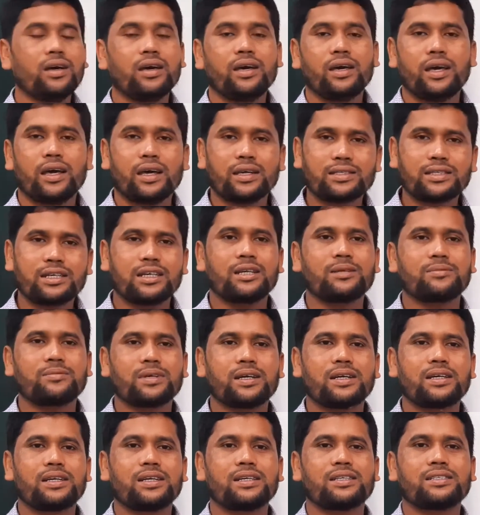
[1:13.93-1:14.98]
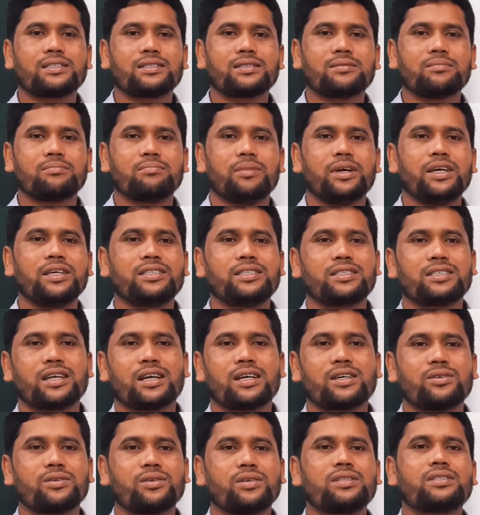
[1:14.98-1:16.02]
assertive sentence may
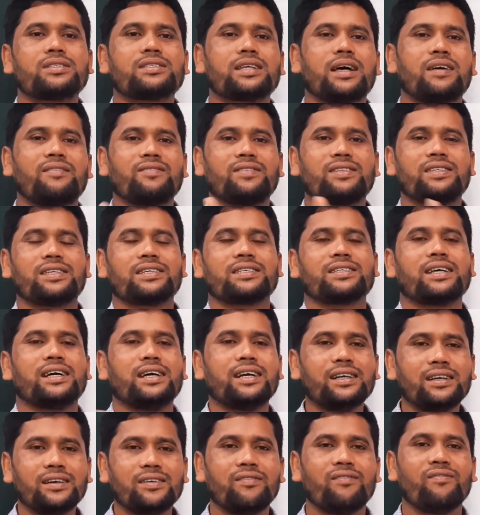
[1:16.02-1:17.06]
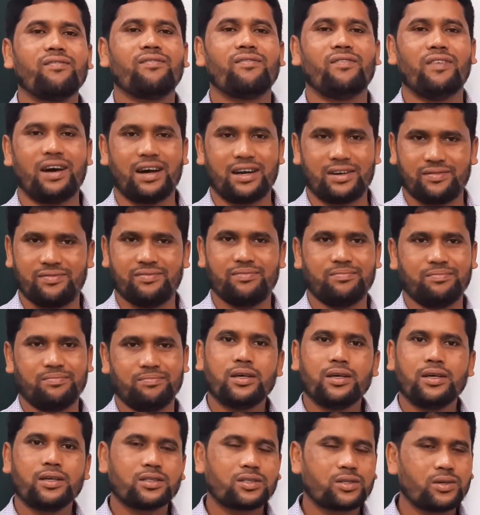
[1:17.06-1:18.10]
start with subject and verb.
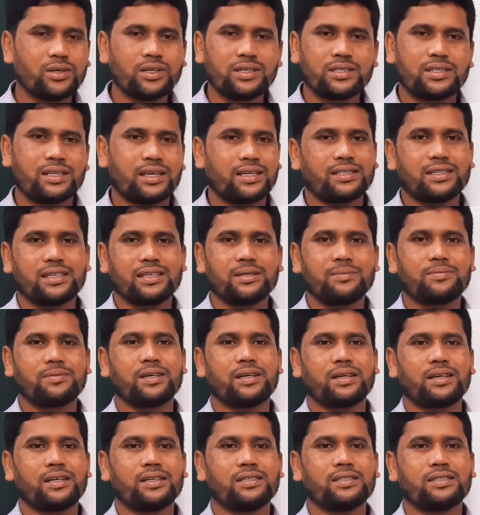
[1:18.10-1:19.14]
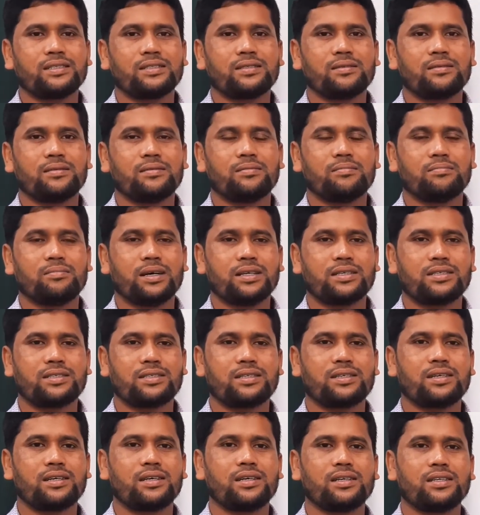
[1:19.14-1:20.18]
So it's assertive sentence,
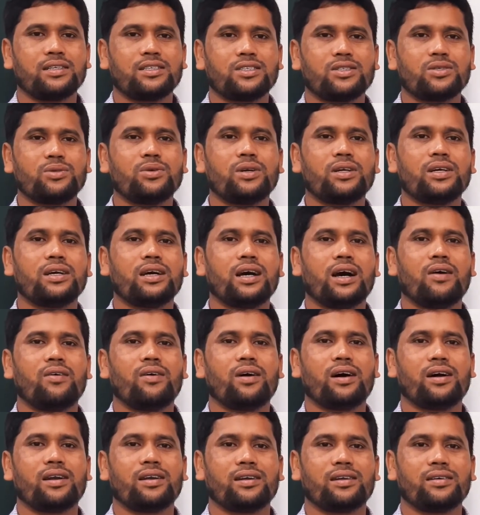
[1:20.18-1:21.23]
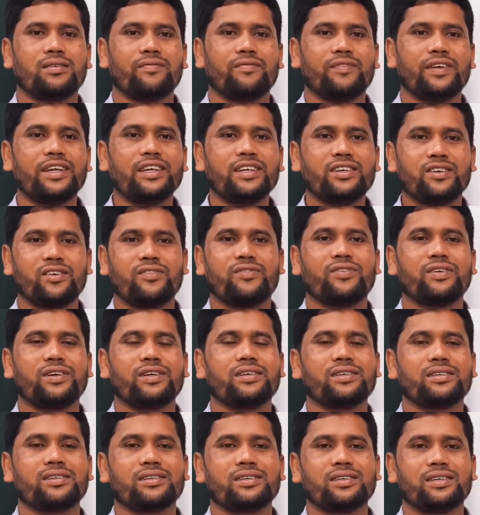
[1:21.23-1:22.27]
but today our main topic
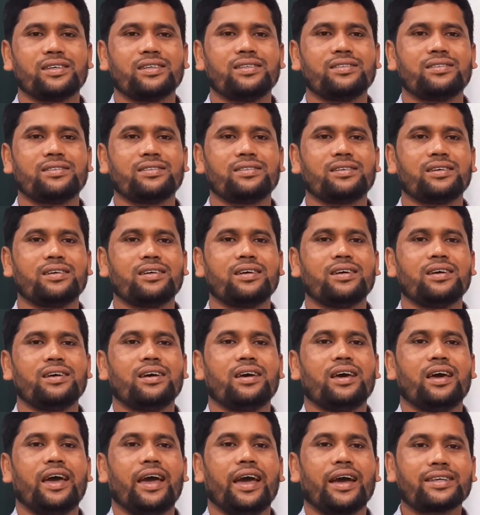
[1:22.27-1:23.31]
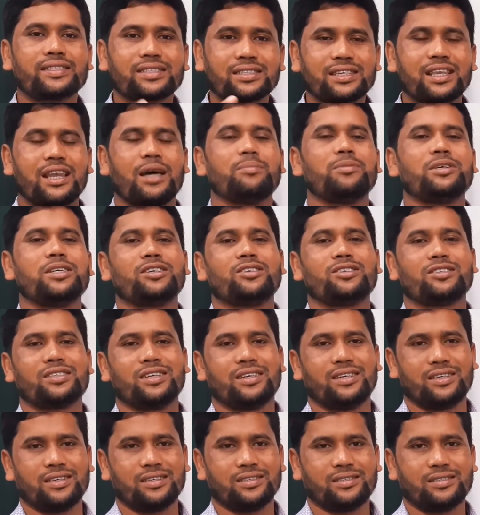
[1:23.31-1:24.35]
is exclamatory
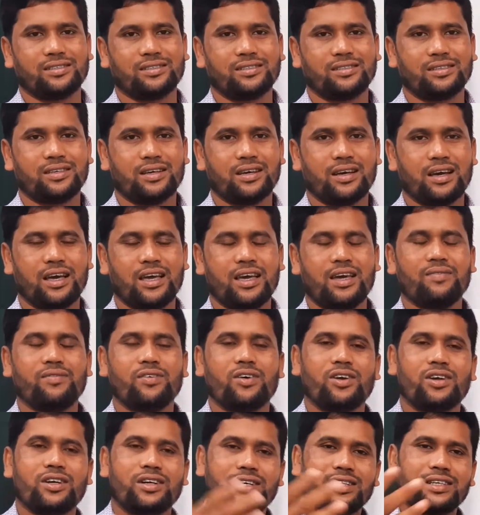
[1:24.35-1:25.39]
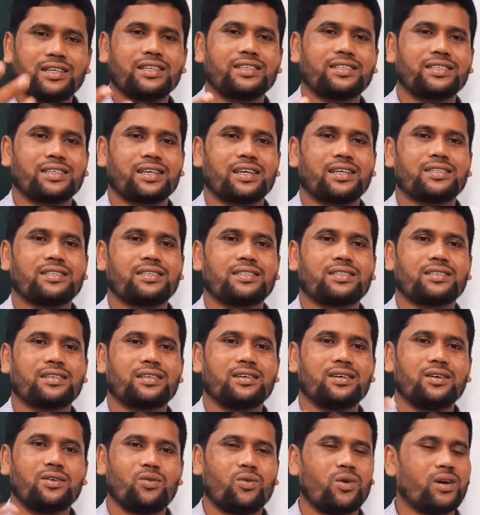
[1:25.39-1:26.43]
sentence. I have already discussed
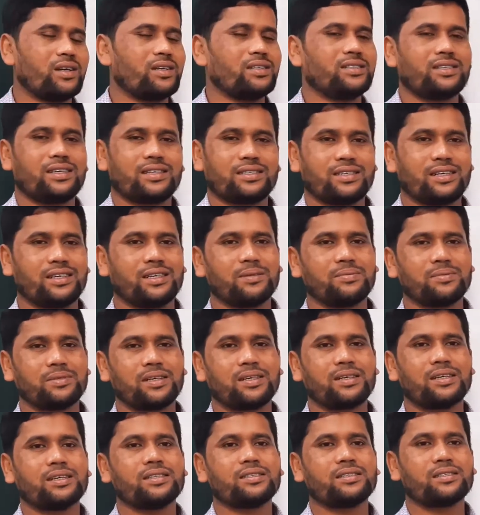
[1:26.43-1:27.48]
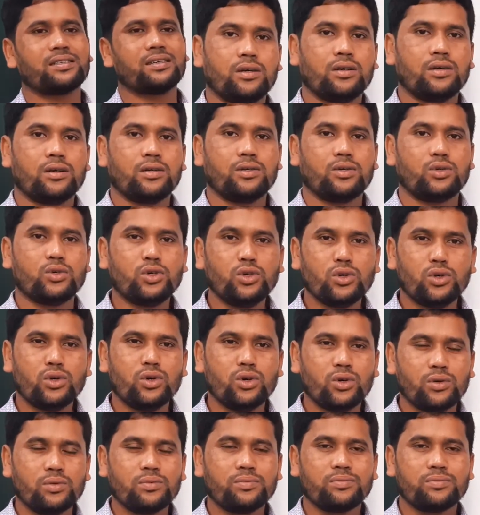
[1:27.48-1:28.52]
what is assertive sentence. Do you
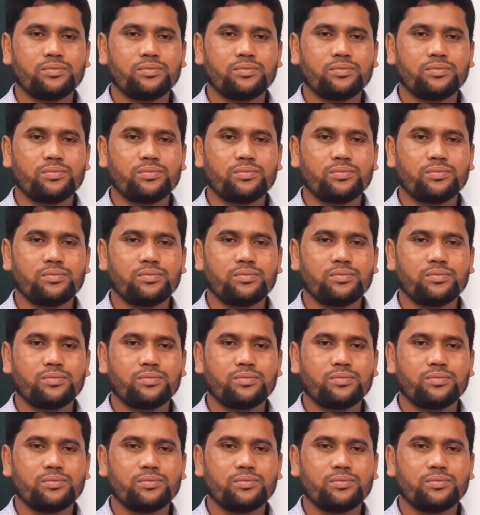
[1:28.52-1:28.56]
know